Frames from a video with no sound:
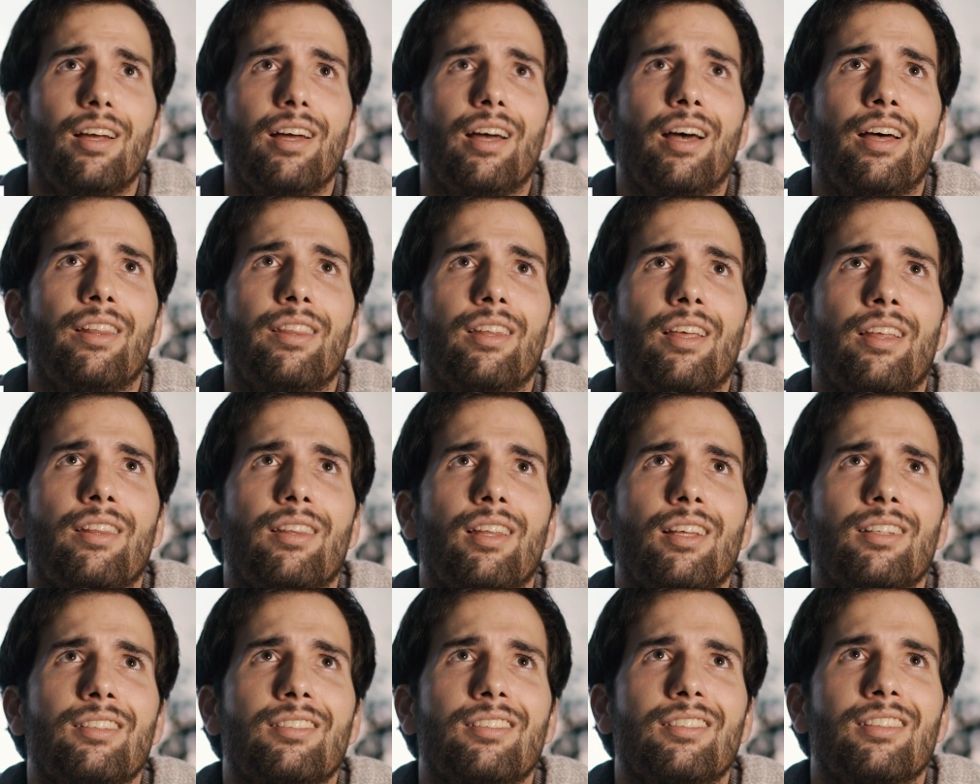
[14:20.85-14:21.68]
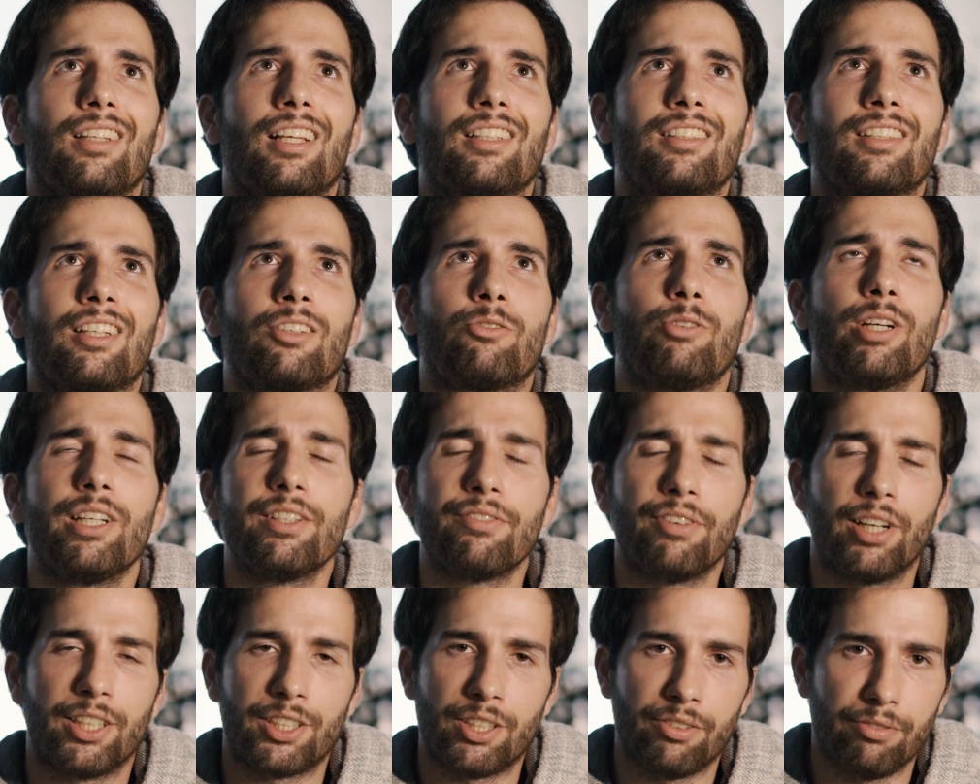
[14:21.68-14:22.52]
And that's a
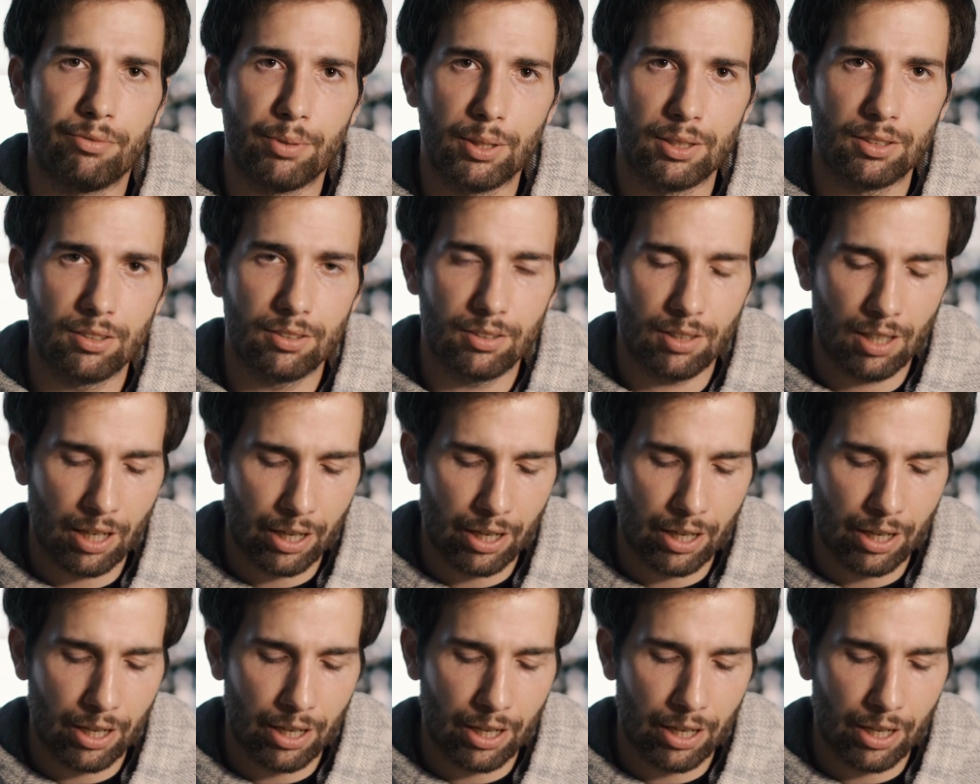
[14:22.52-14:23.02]
great achievement.